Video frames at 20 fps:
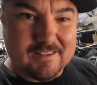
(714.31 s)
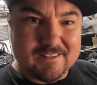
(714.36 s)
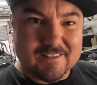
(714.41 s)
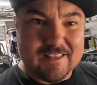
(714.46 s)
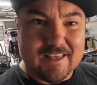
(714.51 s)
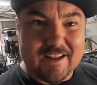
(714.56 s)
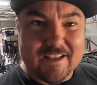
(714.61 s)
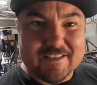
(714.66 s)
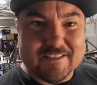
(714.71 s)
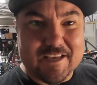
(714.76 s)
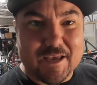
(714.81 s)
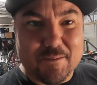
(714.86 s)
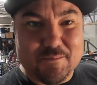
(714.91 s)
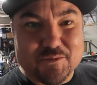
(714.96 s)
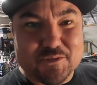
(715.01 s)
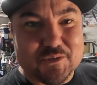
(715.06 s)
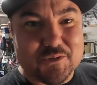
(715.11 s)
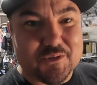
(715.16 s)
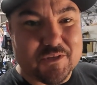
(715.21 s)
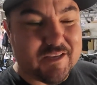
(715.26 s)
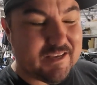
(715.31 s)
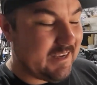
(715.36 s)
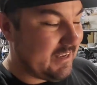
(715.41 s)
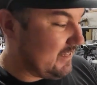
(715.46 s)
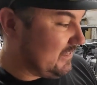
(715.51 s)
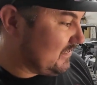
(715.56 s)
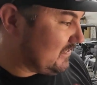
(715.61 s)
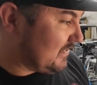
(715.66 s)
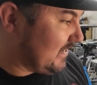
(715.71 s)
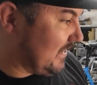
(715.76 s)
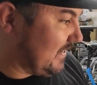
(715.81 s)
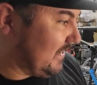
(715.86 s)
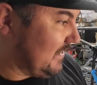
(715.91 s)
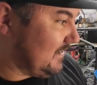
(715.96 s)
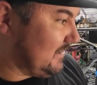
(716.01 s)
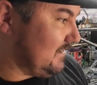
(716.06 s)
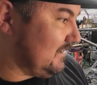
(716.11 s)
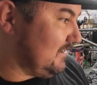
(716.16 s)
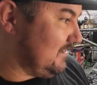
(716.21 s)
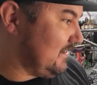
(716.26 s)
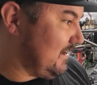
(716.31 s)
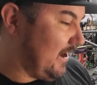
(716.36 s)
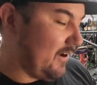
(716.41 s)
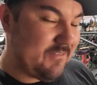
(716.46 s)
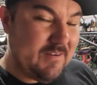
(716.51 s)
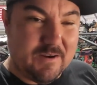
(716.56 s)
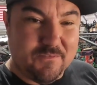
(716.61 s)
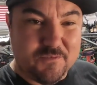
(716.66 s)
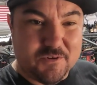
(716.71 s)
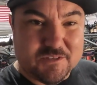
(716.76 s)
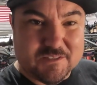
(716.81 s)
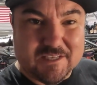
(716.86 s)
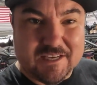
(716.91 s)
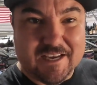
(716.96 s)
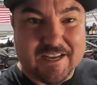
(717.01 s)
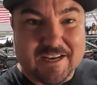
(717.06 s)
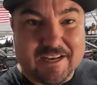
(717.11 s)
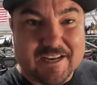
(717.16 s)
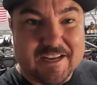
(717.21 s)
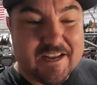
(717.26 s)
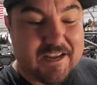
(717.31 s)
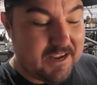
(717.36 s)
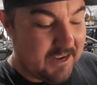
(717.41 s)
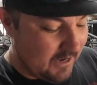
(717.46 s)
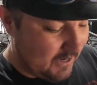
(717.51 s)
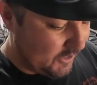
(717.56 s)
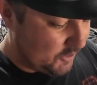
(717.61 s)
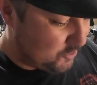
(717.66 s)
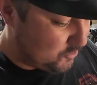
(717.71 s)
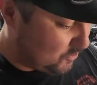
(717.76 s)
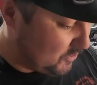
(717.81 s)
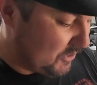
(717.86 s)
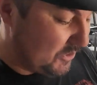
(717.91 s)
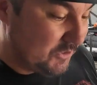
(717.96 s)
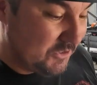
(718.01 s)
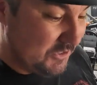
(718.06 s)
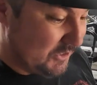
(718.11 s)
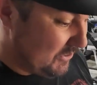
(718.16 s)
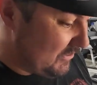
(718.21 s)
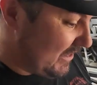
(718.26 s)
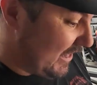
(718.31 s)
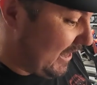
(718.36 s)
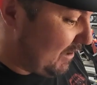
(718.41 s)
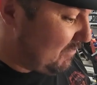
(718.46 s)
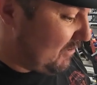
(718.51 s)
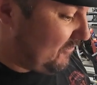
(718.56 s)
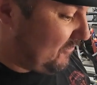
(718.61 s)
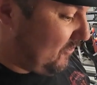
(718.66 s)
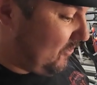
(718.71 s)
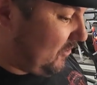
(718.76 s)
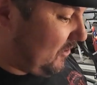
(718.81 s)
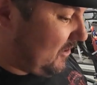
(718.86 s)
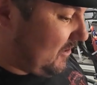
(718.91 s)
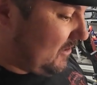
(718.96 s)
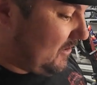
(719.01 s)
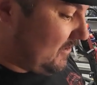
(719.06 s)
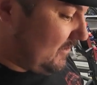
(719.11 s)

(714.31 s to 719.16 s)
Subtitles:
That is absolutely insane. I've never seen a drill do that before.